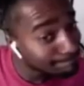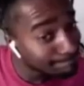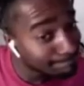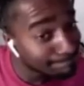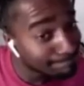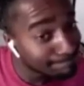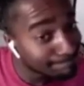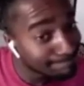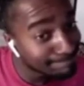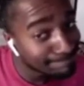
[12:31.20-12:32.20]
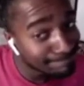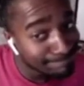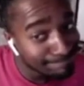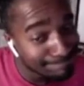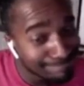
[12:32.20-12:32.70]

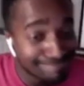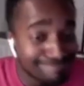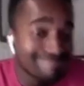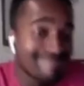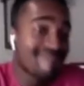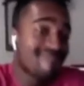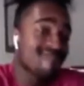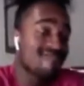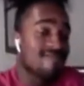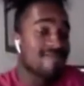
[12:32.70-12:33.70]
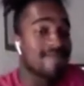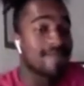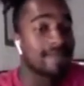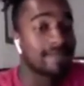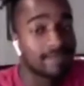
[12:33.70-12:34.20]

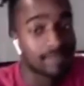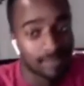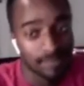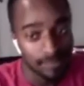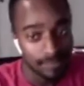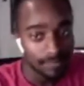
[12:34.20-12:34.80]
[no speech]